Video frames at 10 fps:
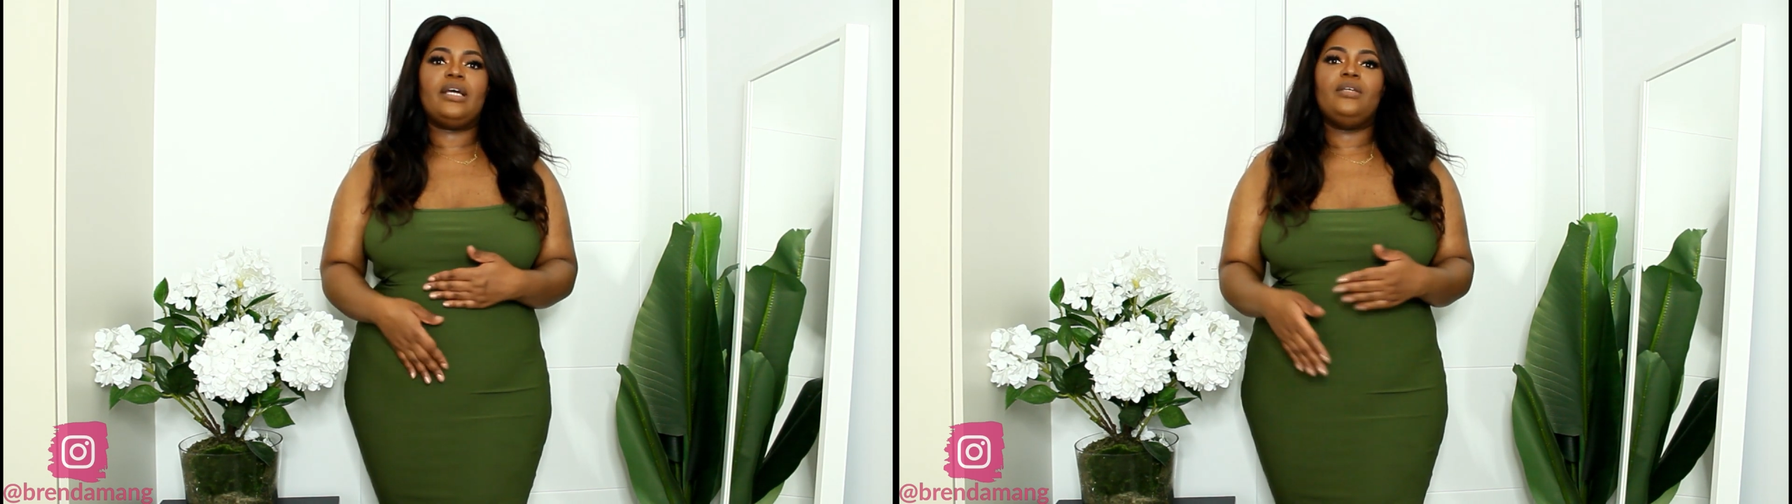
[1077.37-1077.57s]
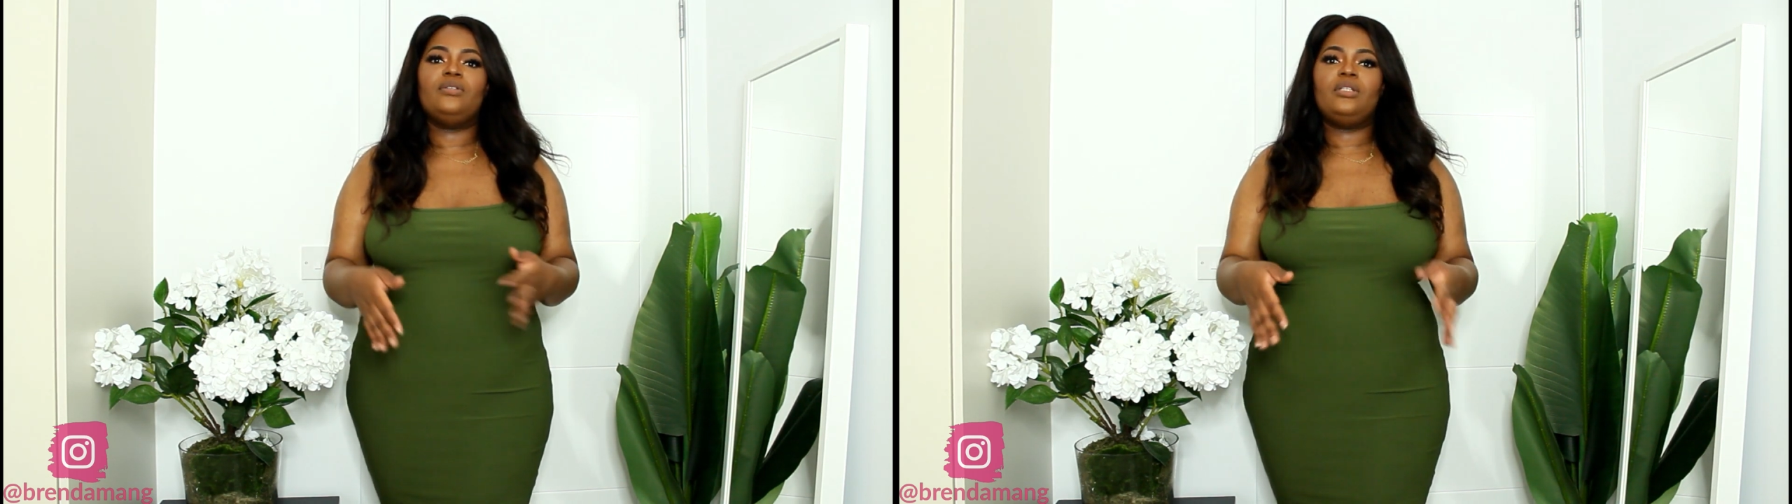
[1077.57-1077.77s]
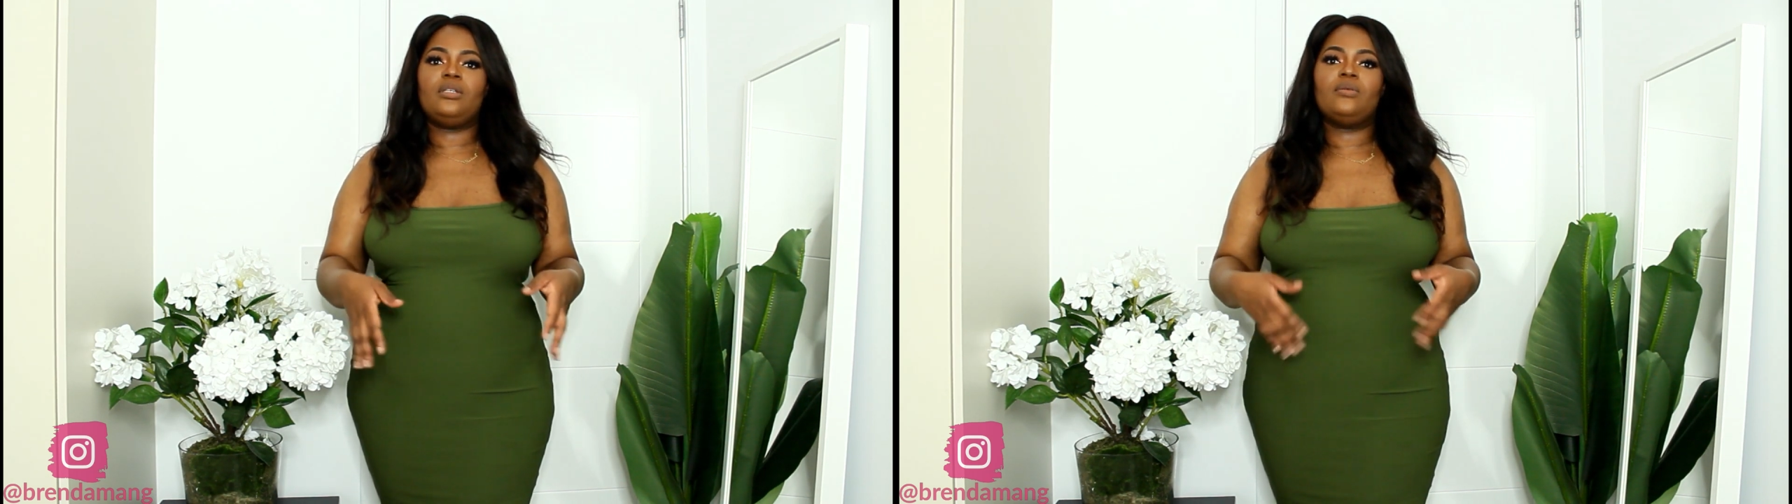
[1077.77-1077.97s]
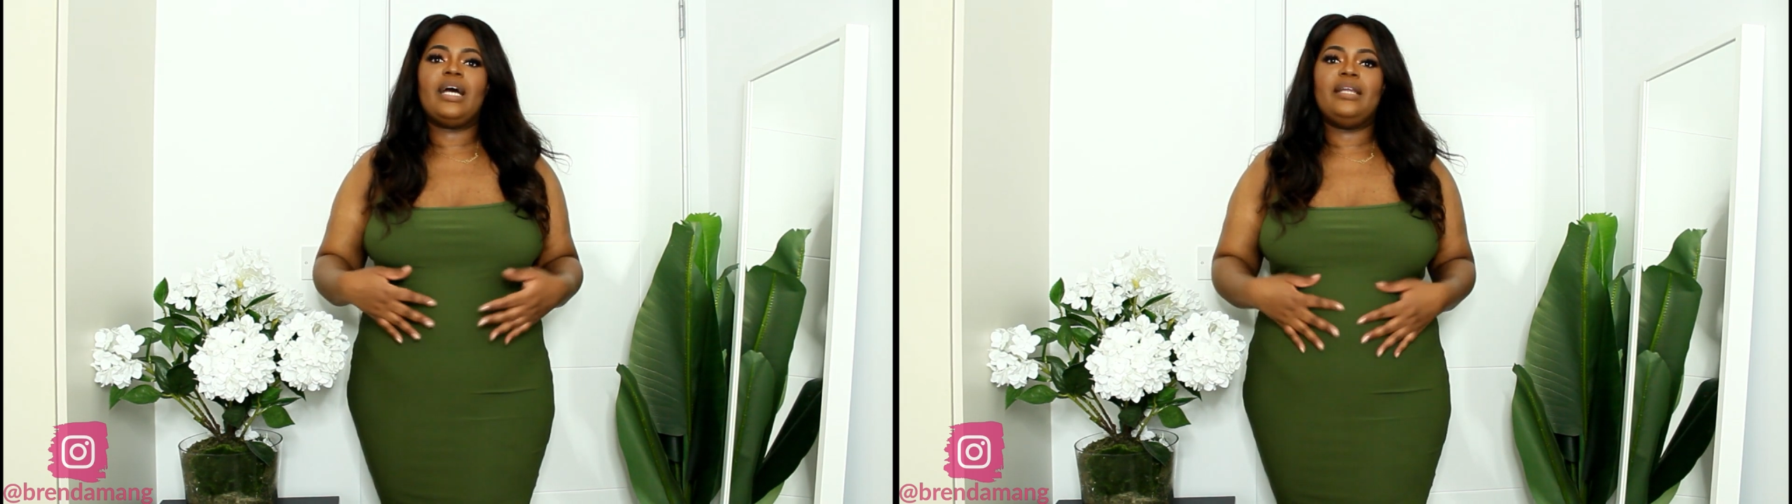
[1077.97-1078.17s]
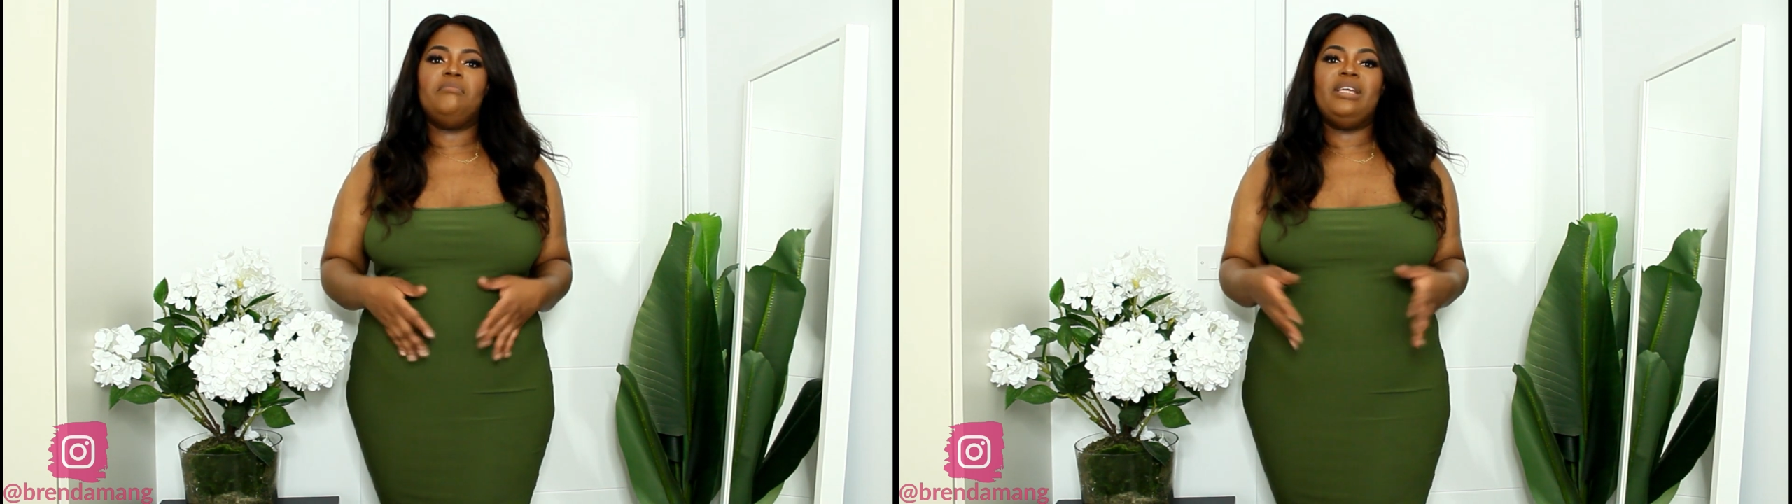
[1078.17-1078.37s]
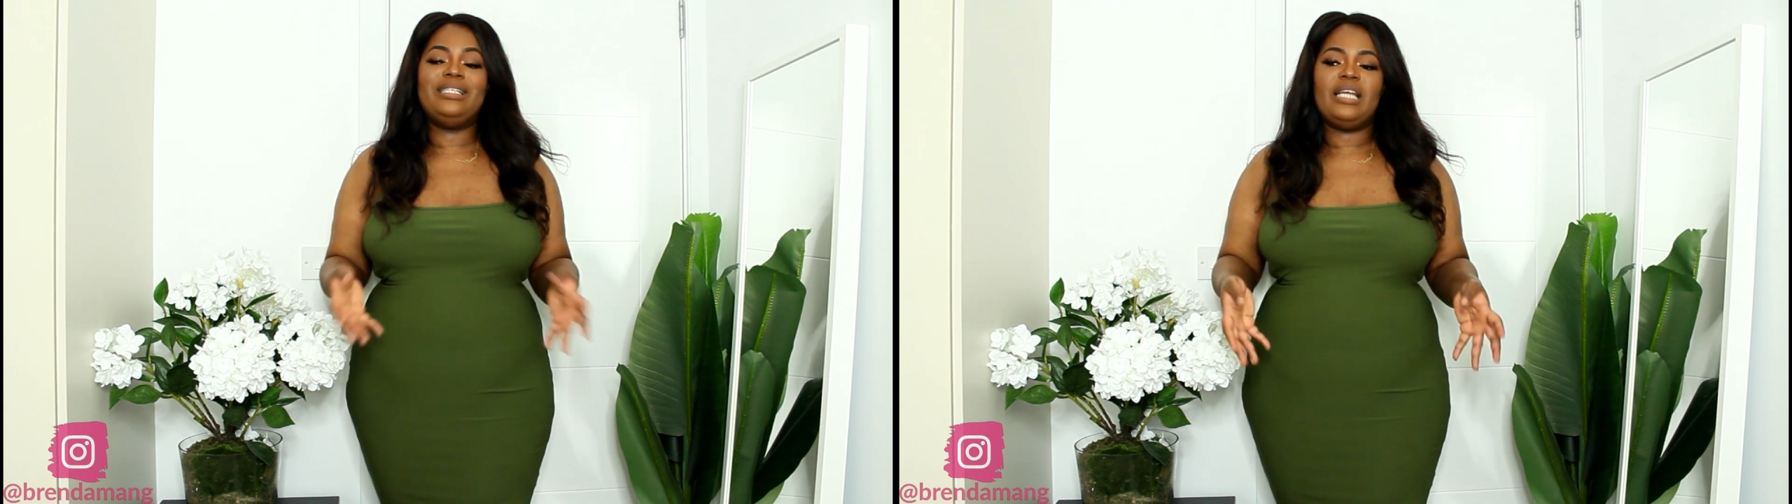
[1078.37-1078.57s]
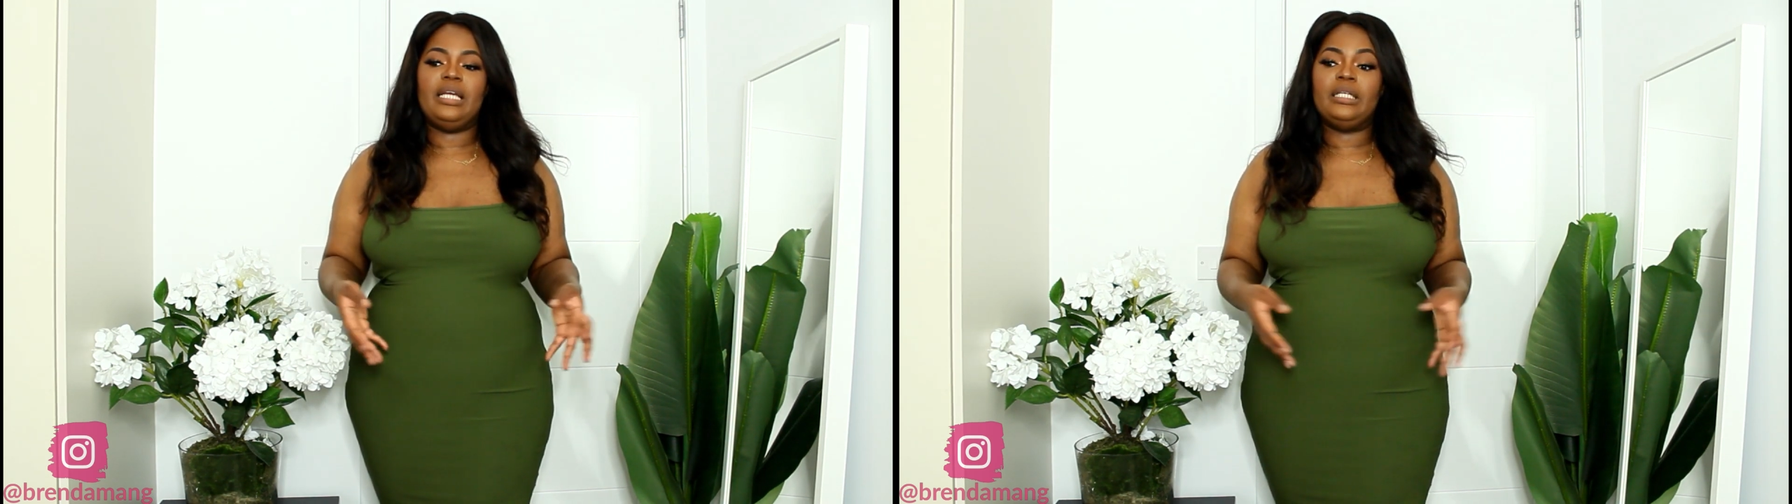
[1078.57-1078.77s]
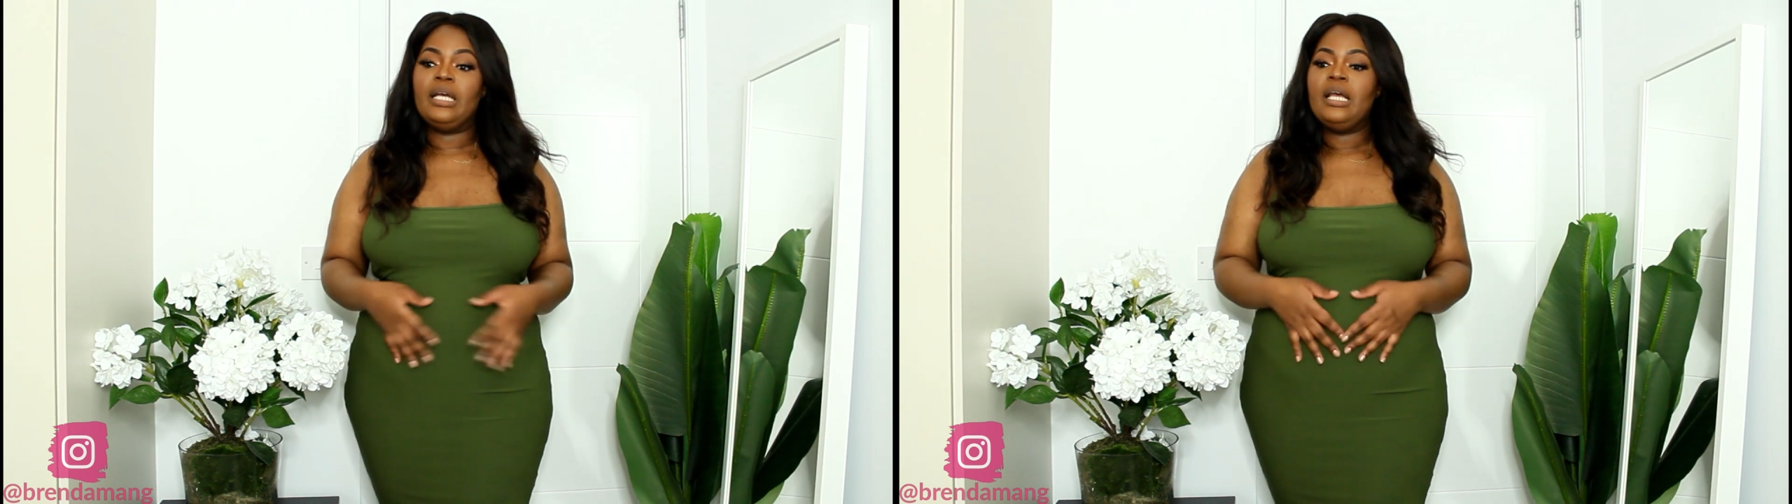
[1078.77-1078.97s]
that you still kind of
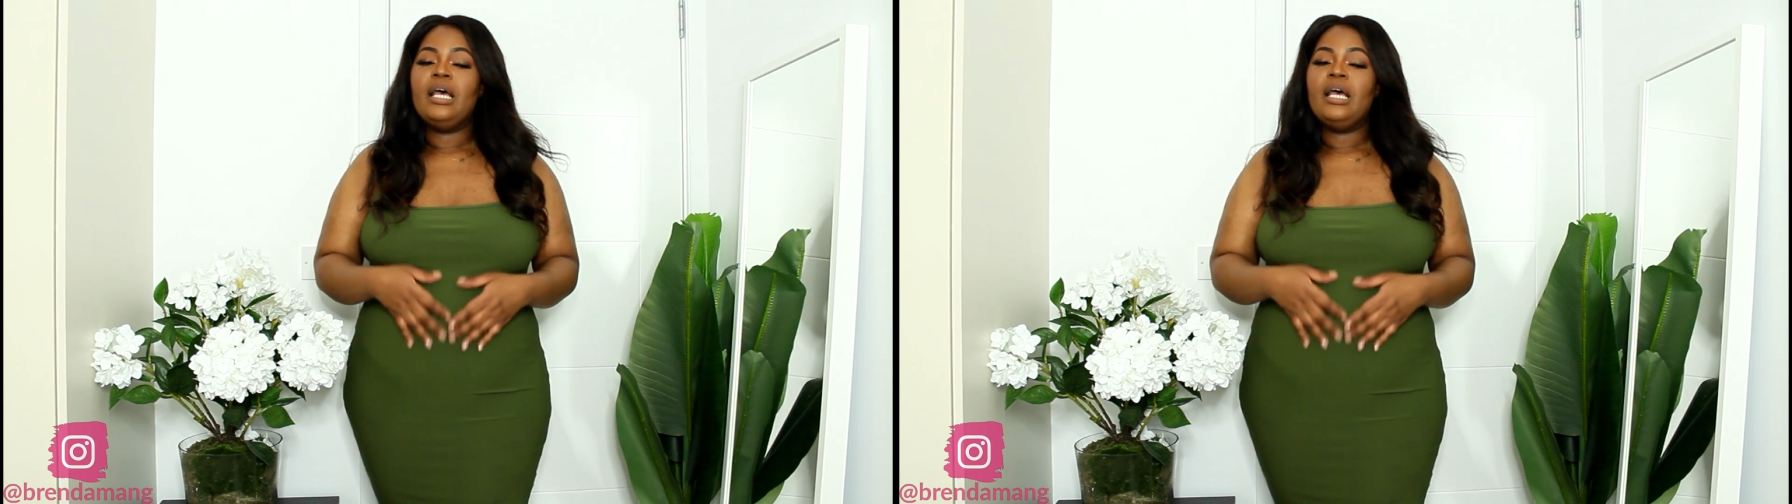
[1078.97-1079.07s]
maintain